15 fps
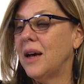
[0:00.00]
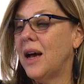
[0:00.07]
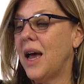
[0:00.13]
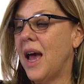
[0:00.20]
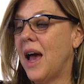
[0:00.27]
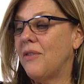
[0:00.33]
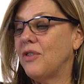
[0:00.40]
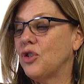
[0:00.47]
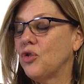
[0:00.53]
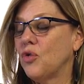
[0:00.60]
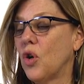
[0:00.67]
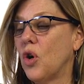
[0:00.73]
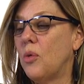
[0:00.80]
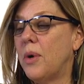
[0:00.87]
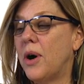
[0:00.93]
I have a
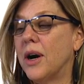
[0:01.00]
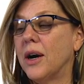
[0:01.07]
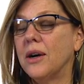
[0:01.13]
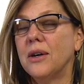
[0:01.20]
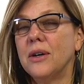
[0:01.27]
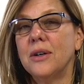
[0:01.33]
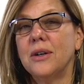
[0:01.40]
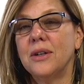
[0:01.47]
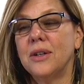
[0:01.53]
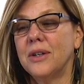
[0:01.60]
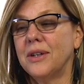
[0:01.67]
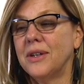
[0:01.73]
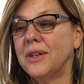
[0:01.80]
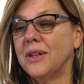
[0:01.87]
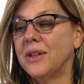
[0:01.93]
scroll bar
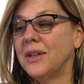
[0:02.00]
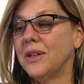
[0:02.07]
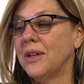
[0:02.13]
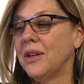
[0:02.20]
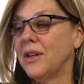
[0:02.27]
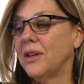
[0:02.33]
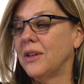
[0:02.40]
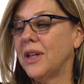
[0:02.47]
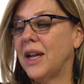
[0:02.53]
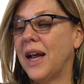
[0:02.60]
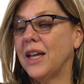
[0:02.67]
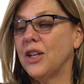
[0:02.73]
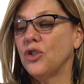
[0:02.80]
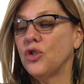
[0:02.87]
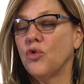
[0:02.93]
that I
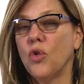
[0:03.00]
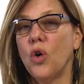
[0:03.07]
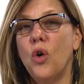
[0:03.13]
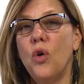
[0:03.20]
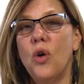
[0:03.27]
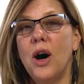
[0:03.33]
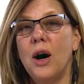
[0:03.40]
can scroll